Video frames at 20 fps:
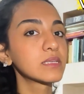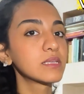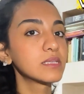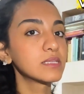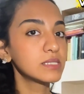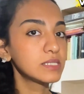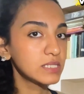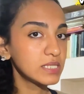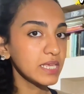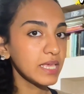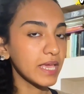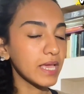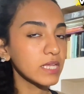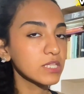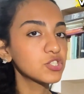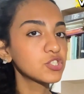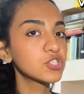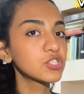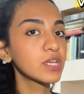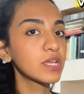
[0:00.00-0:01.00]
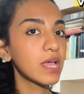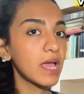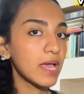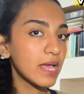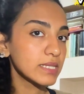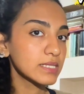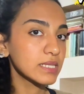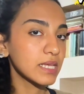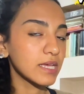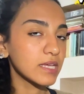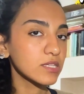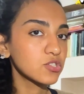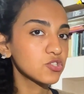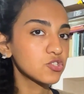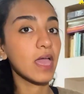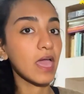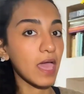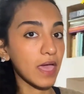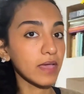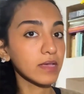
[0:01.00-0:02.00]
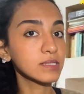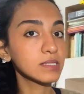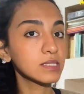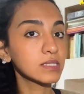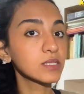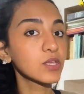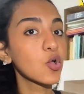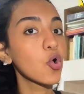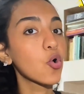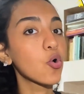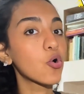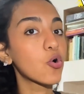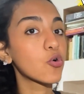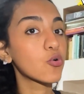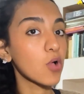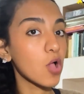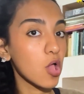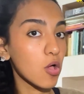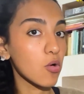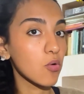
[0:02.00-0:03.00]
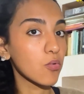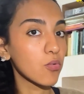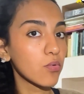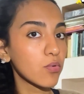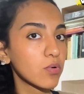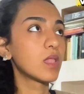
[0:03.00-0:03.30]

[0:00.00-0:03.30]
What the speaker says: ch, sh, x, or o.